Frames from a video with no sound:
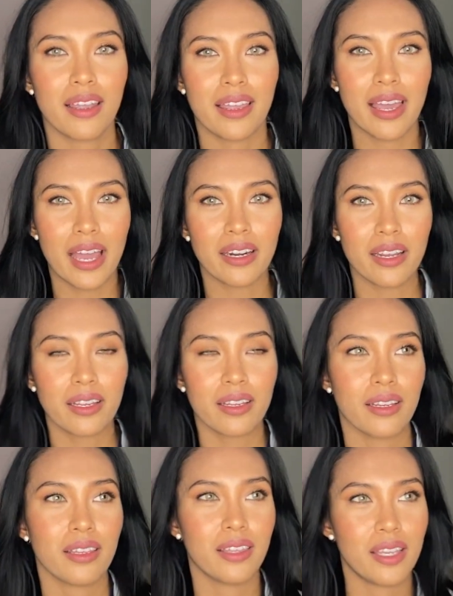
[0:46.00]
getting
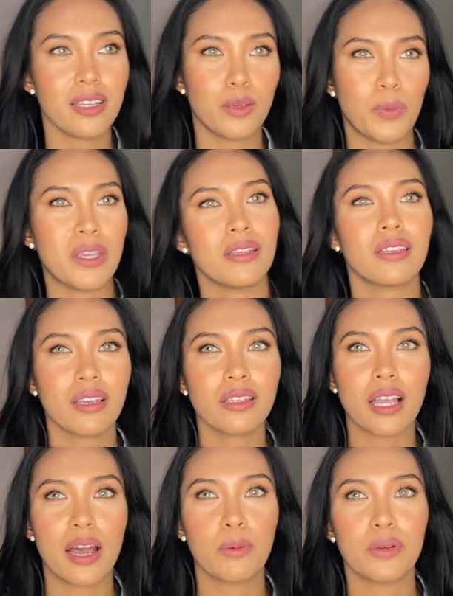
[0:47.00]
these
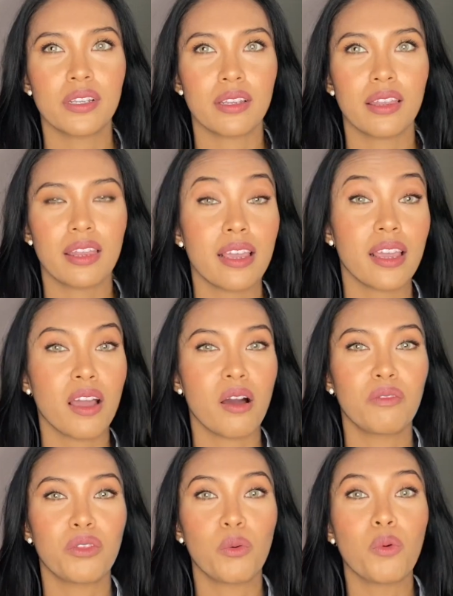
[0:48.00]
pieces, I was thinking
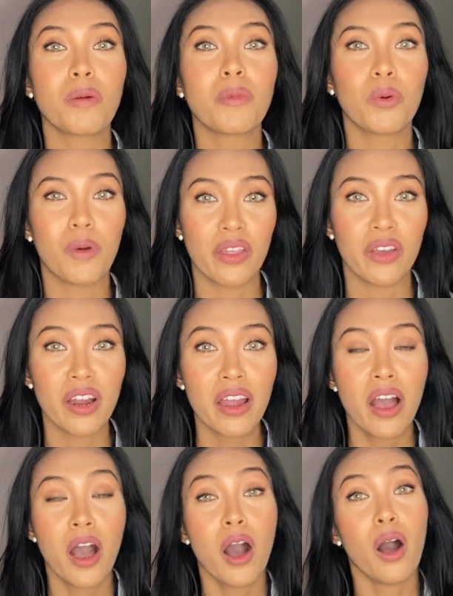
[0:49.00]
of the warmer weather,
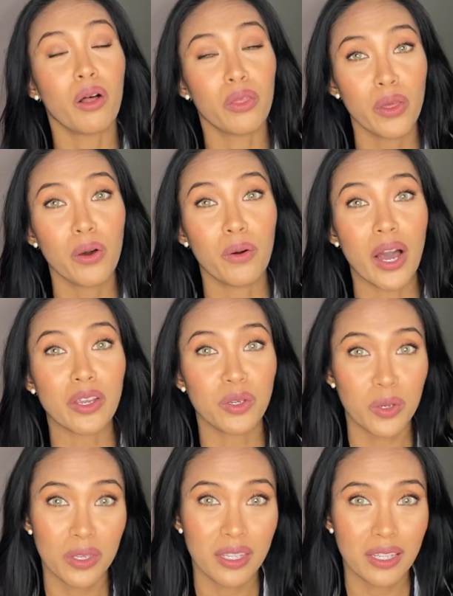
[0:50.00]
although I
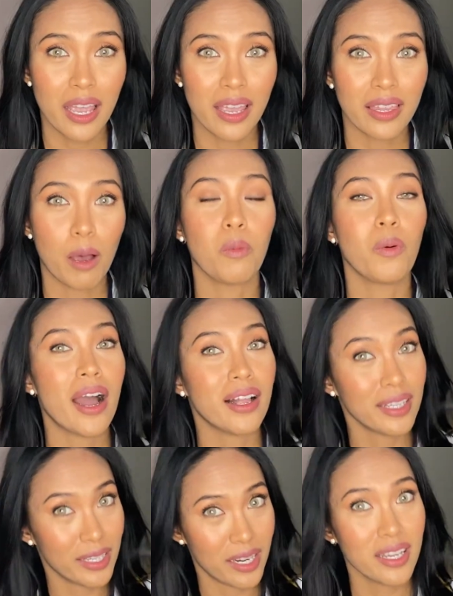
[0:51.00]
should say that
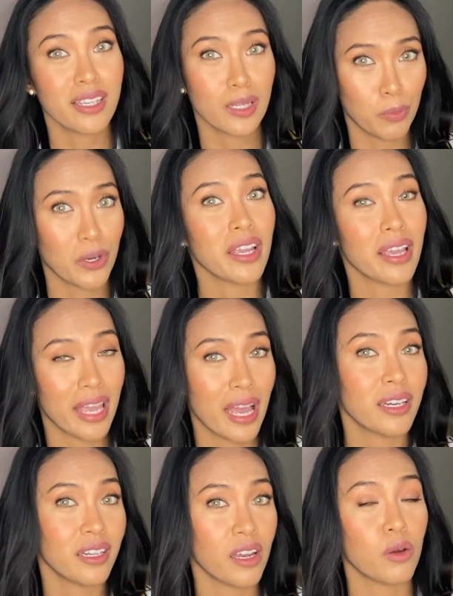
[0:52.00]
while it is spring in
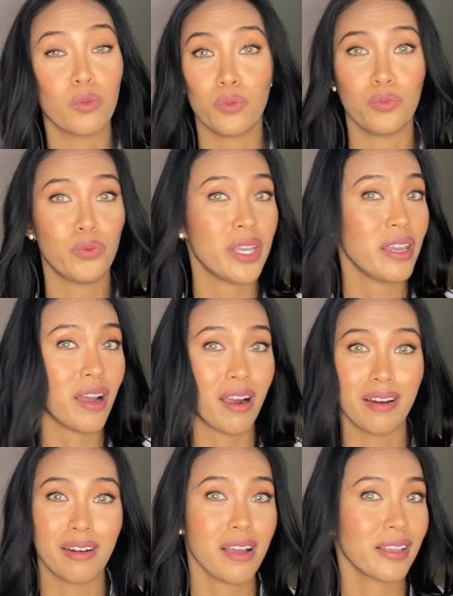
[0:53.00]
Canada, we
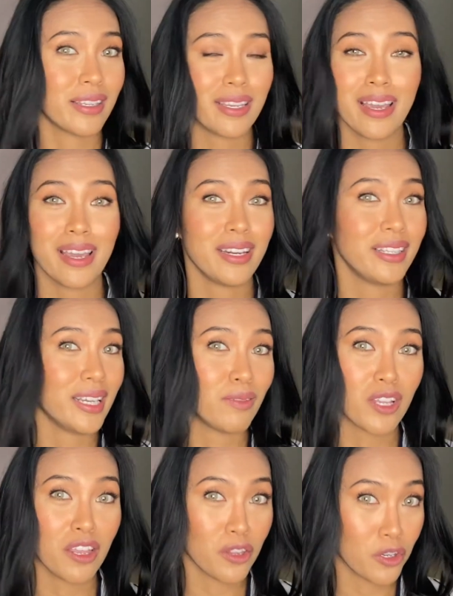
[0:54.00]
are not seeing any
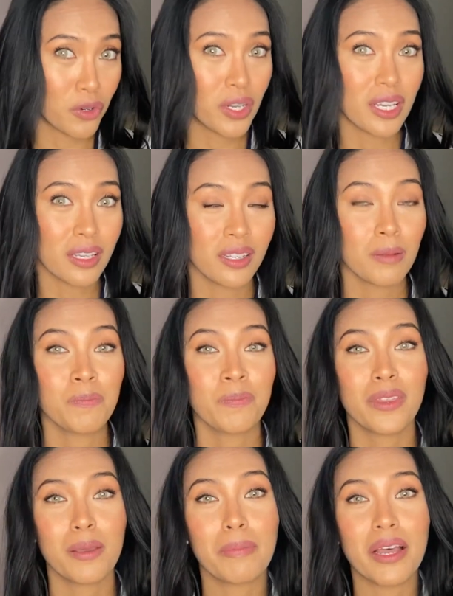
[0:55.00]
leaves on the trees.
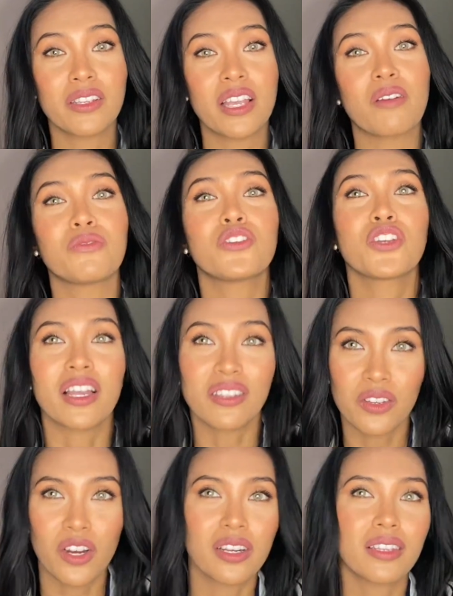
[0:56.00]
The buds have just
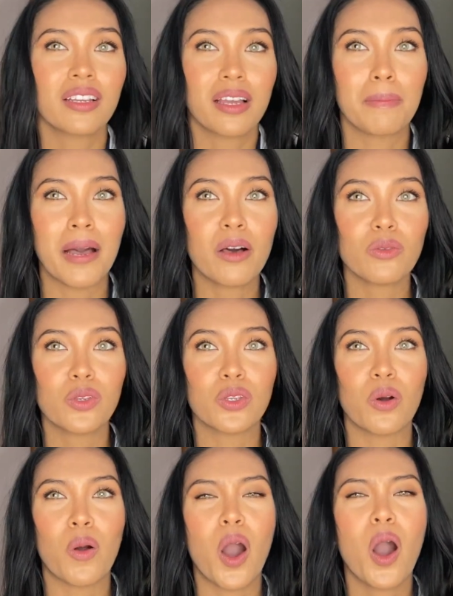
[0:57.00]
started to come out,
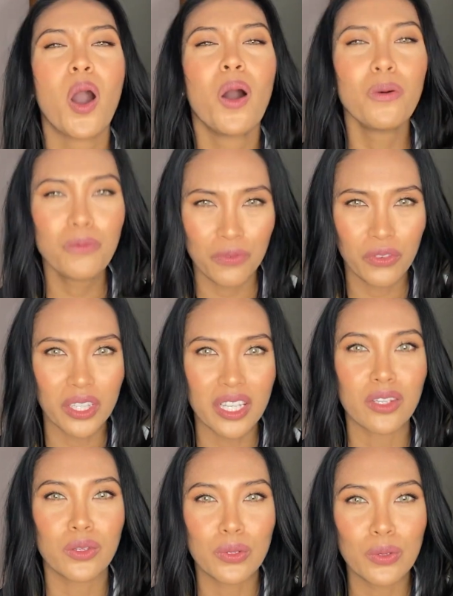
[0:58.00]
so
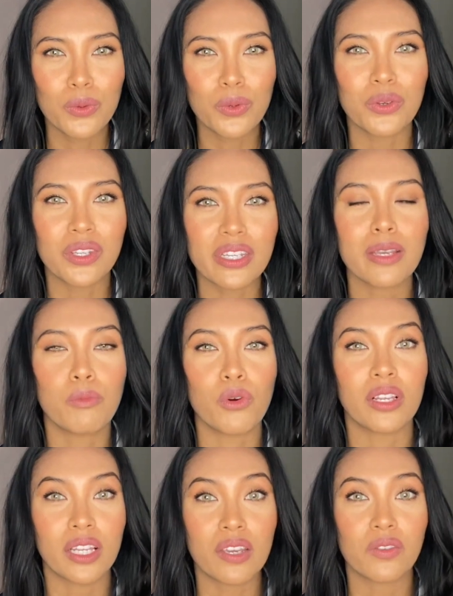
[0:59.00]
hopefully soon we'll see
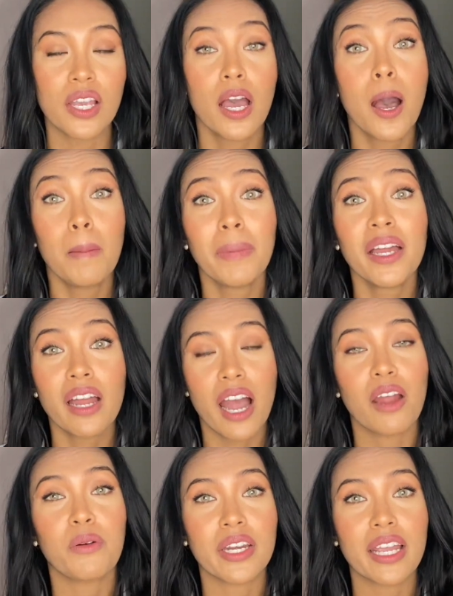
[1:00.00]
more leaves. But
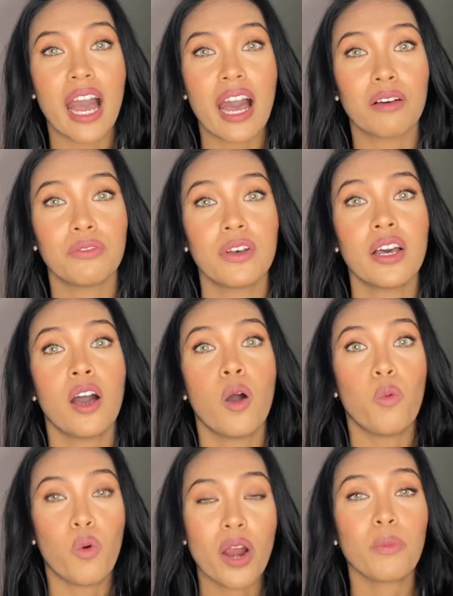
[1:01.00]
I already have
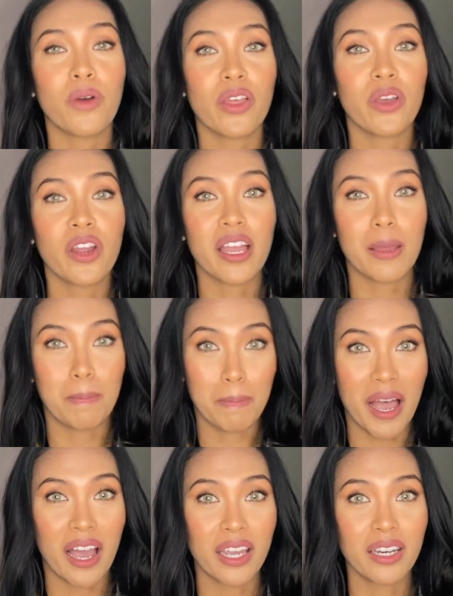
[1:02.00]
warm weather in
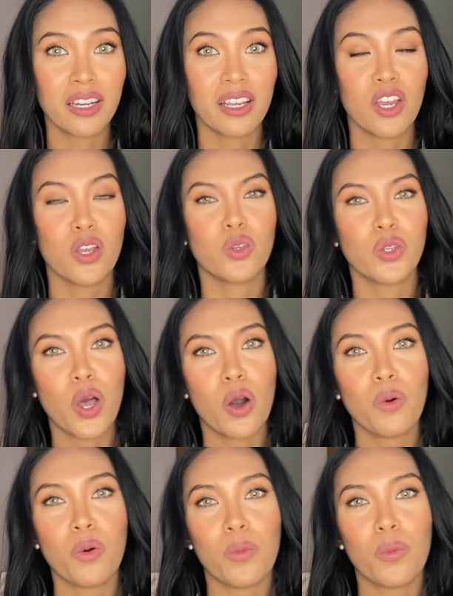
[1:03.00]
mind. So